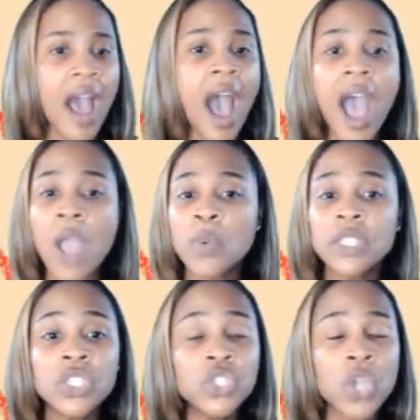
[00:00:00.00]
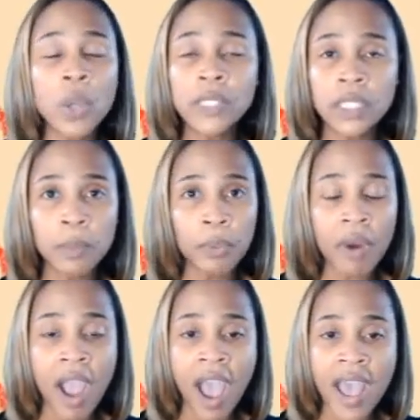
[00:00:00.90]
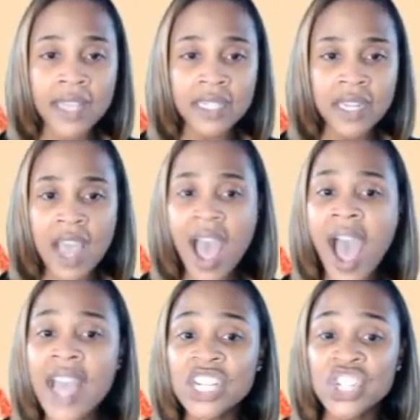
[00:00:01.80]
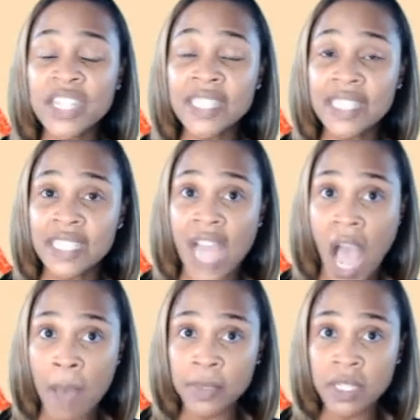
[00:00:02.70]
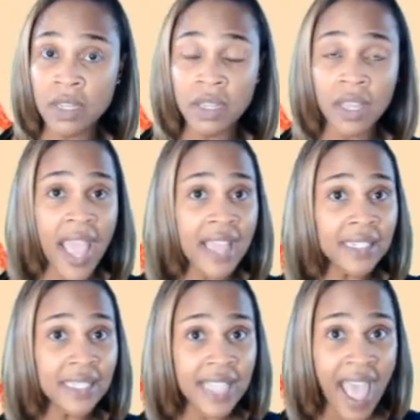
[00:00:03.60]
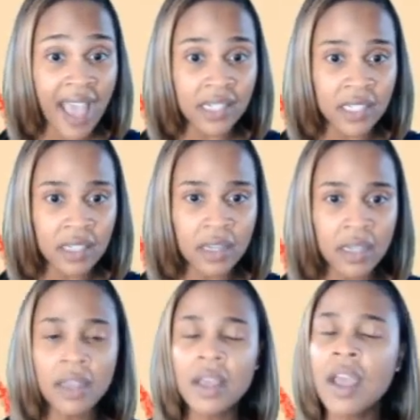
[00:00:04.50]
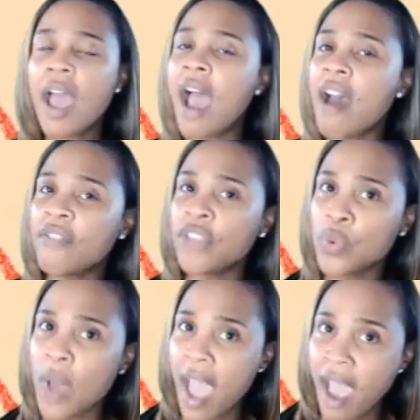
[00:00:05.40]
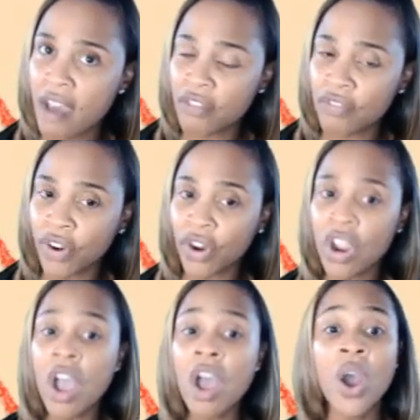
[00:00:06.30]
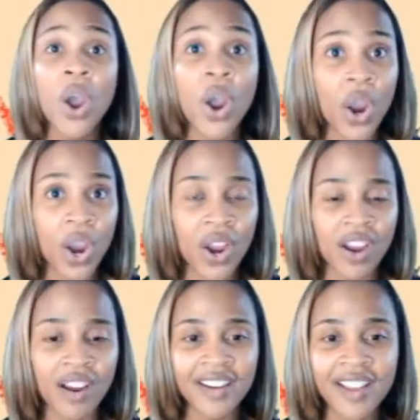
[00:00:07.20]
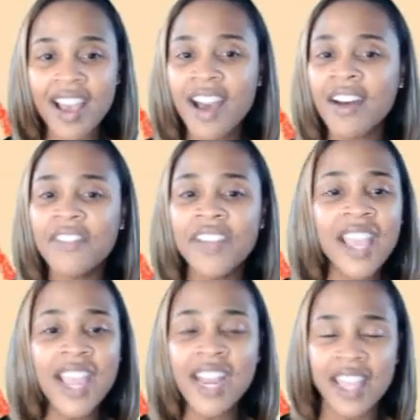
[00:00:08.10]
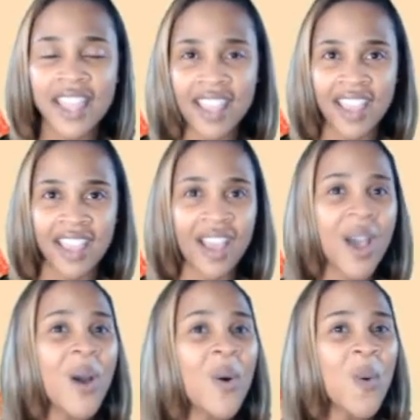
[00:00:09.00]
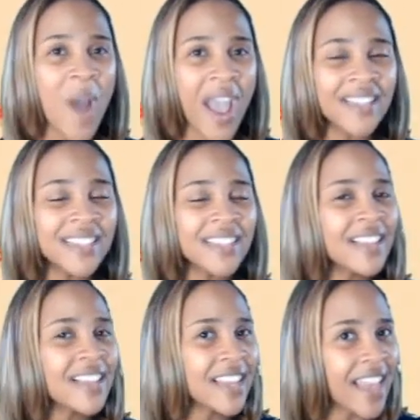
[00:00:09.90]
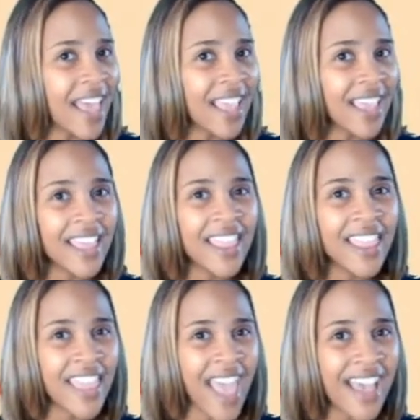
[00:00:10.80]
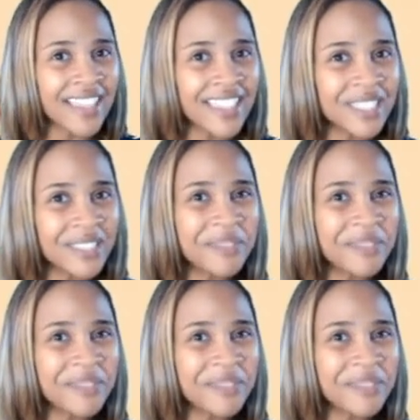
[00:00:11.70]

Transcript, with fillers: I was so surprised, I just stopped and sat. Have you ever heard of anything quite like that?